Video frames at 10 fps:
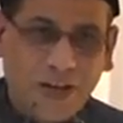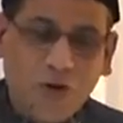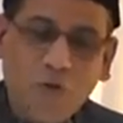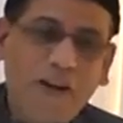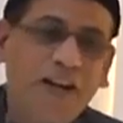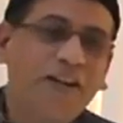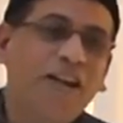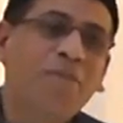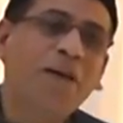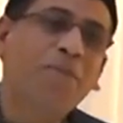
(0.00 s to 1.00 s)
to
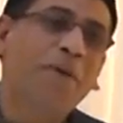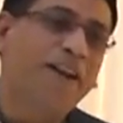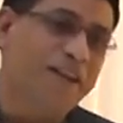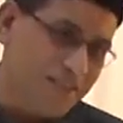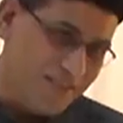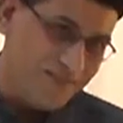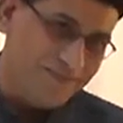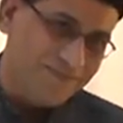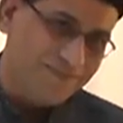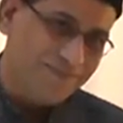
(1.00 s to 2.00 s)
maintain my parents.
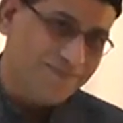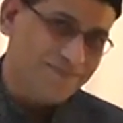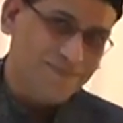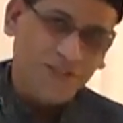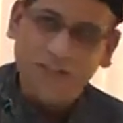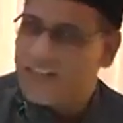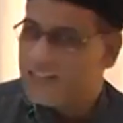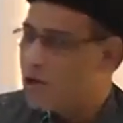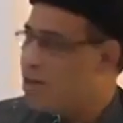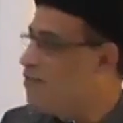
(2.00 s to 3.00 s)
She
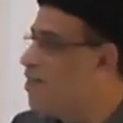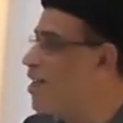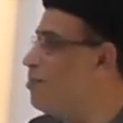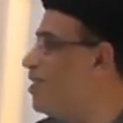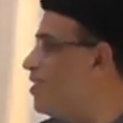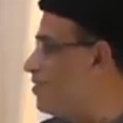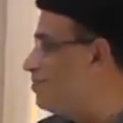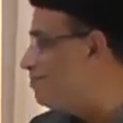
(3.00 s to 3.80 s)
does not have the liability.